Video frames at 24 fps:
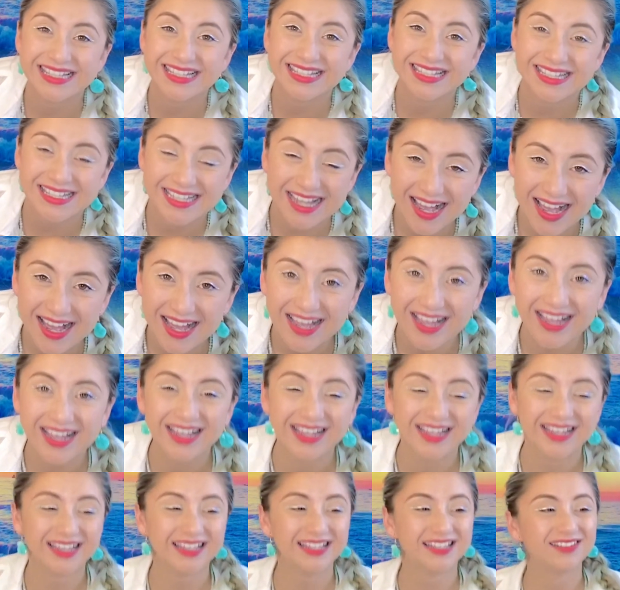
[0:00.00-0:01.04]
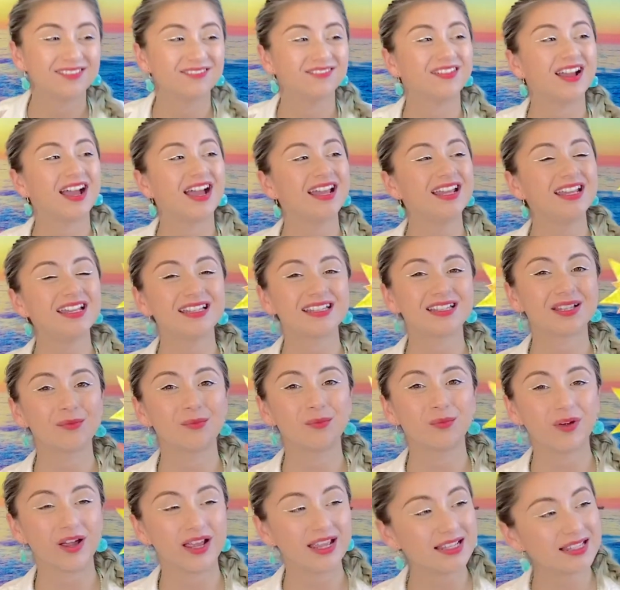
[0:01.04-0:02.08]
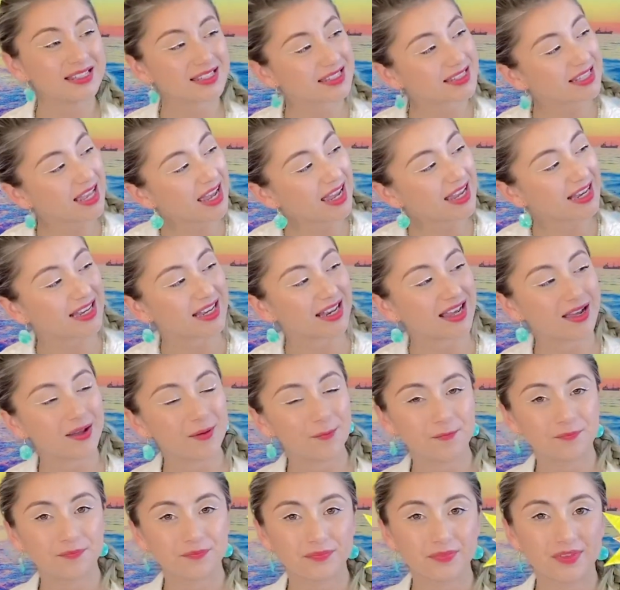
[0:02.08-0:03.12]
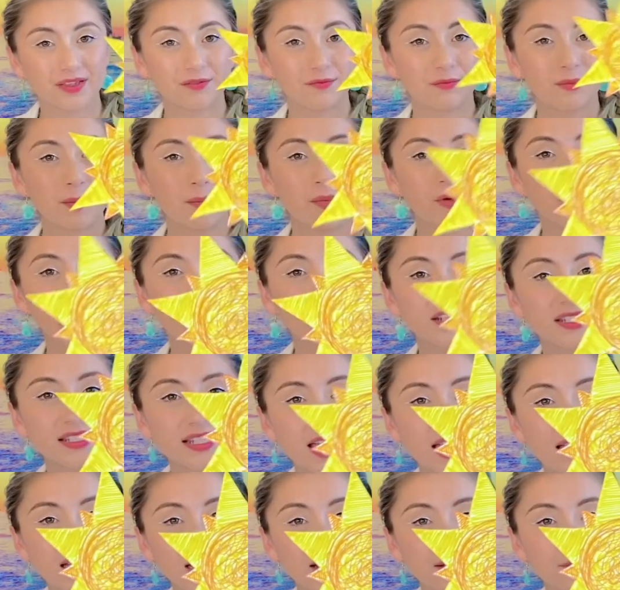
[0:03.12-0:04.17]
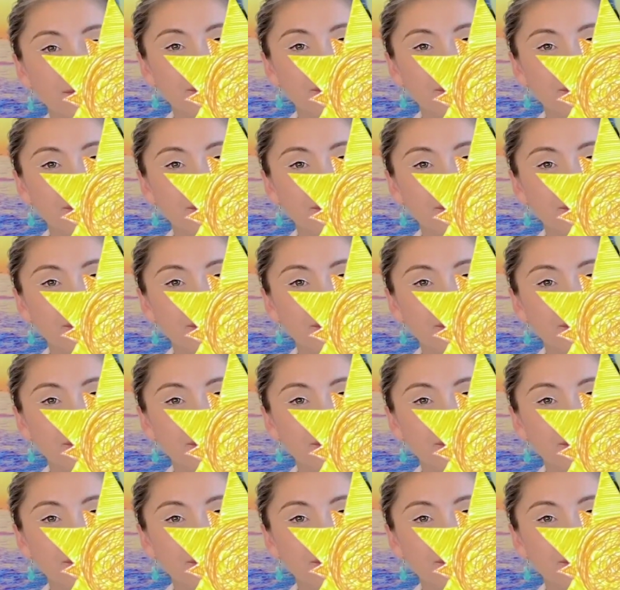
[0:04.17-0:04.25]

sun, right? The bright sun. Remember our sun?